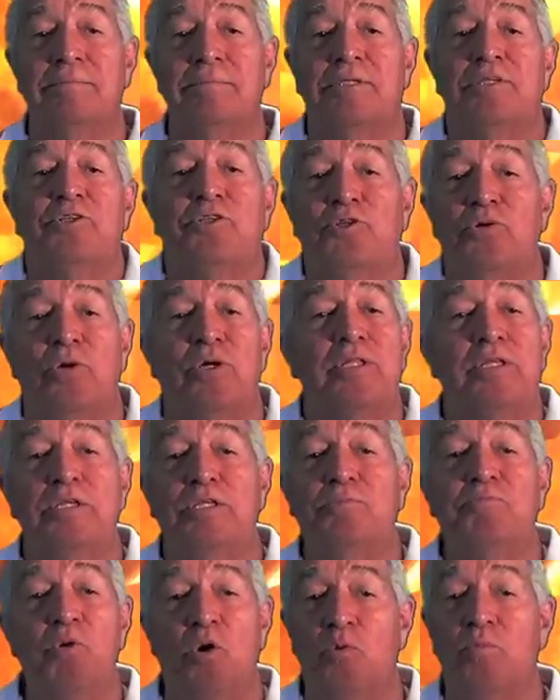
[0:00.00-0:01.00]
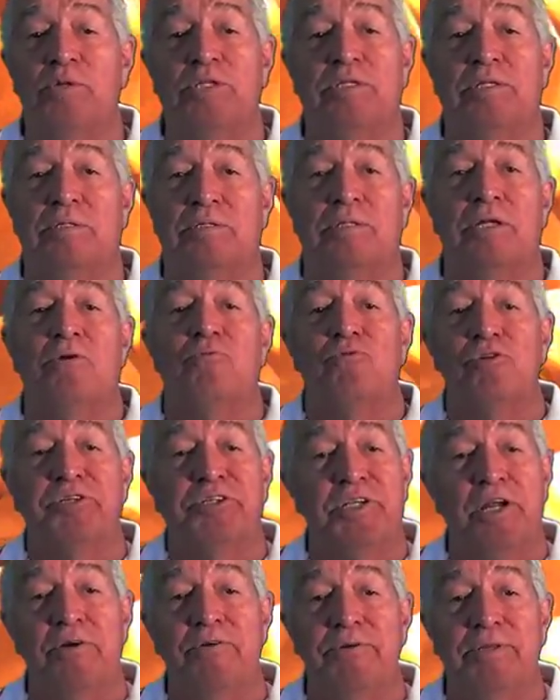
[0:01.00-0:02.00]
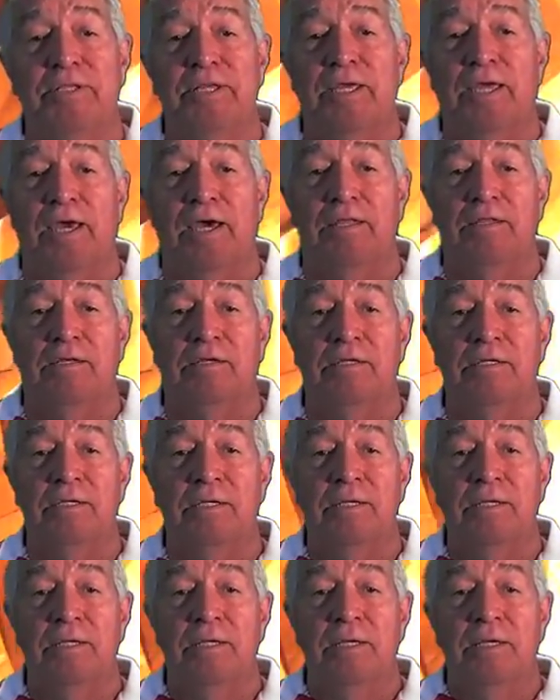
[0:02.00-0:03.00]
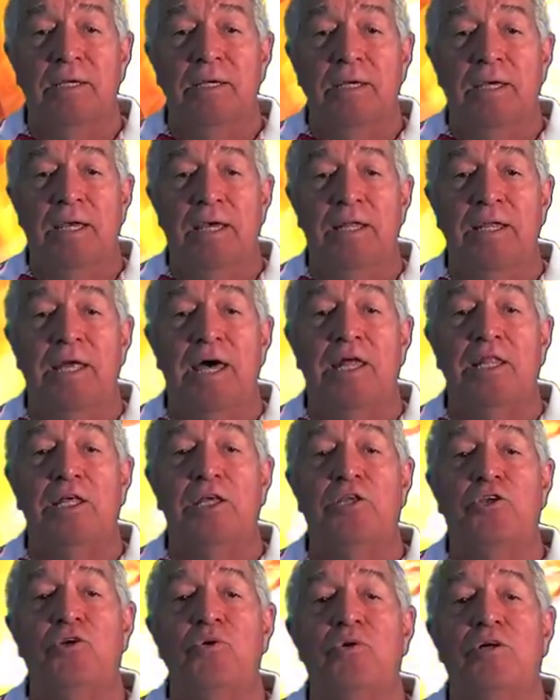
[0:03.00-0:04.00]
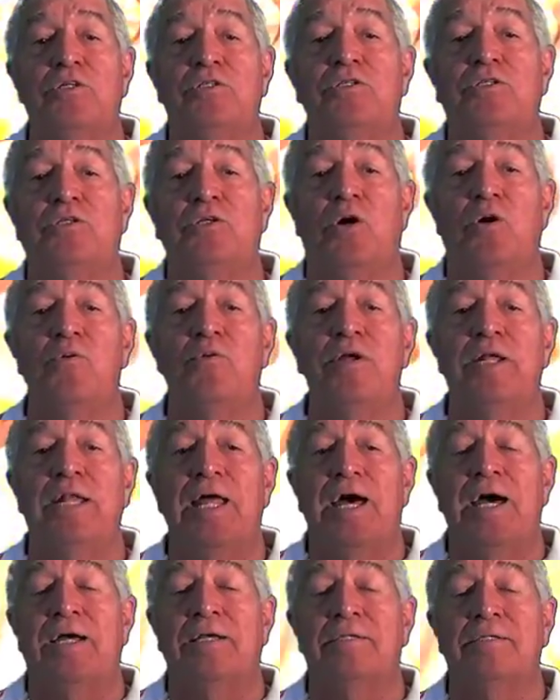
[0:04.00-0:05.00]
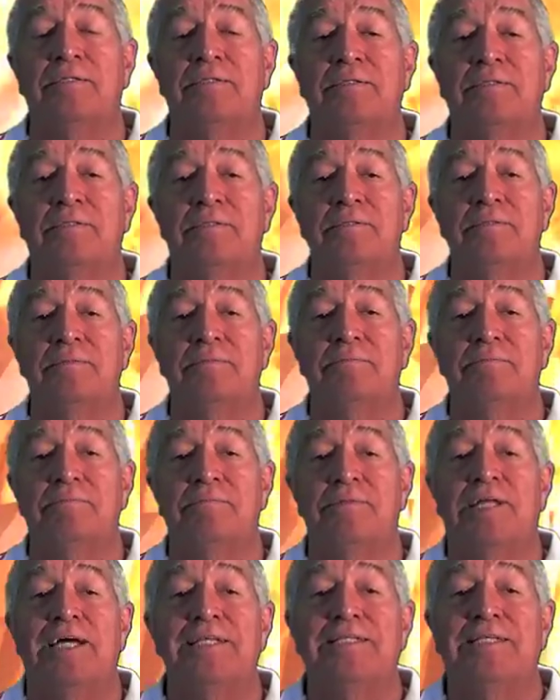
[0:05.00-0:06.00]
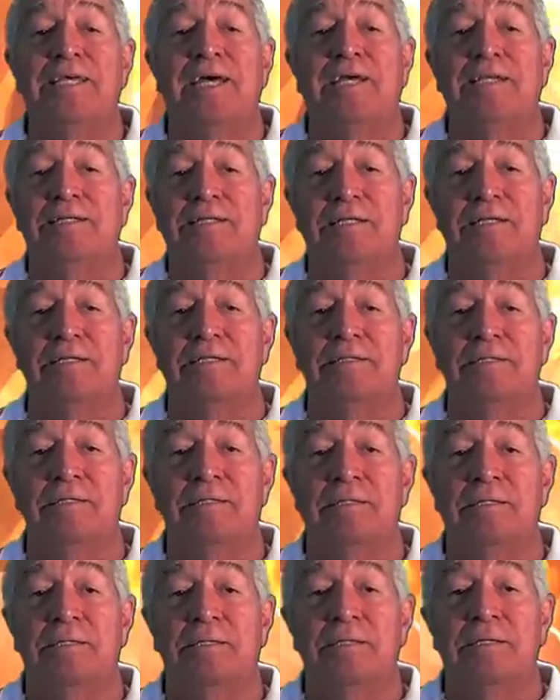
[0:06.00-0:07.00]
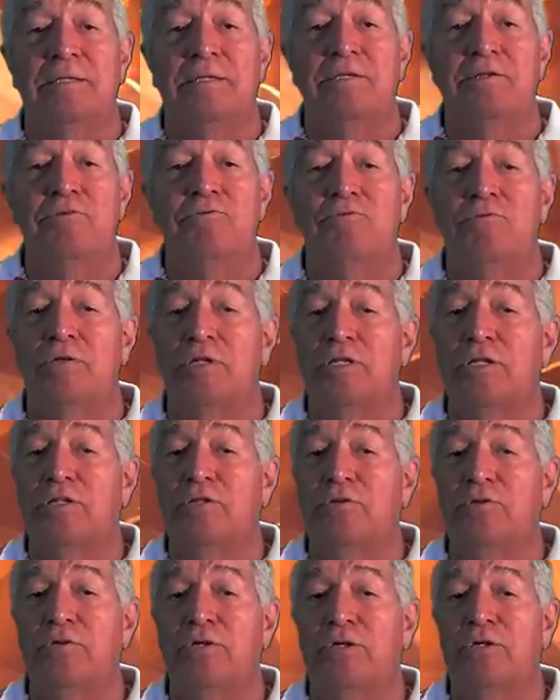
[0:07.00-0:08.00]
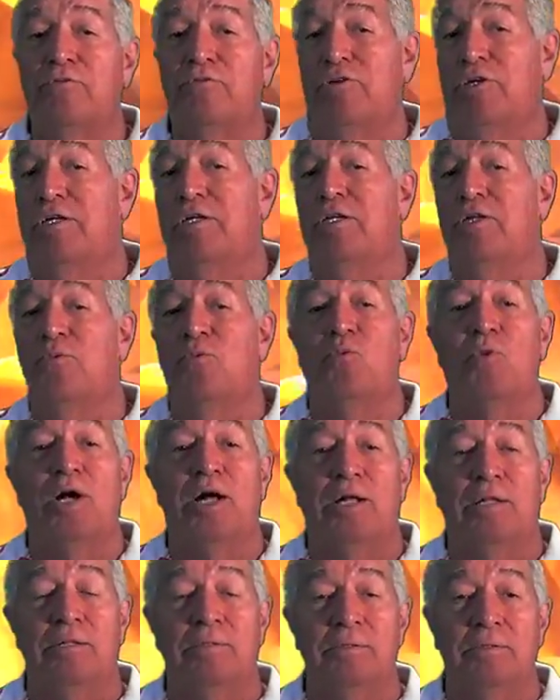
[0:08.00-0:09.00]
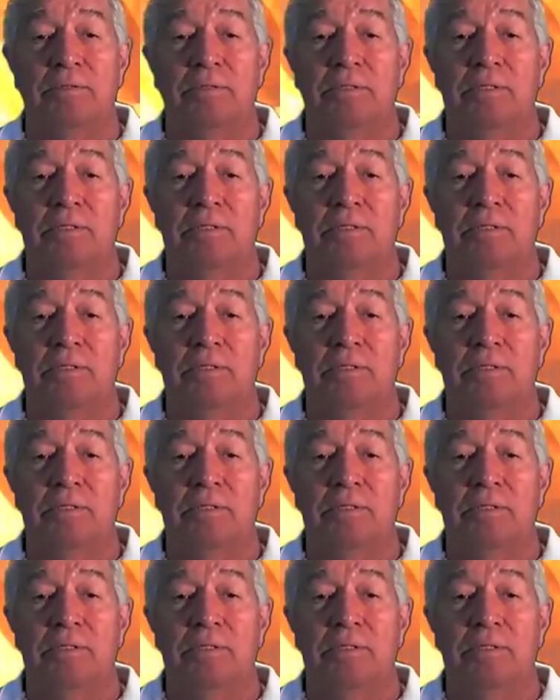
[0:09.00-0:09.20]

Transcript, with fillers: Enjoy these moments that we're sharing together. And now that you are so relaxed, that's excellent. You're really doing really well.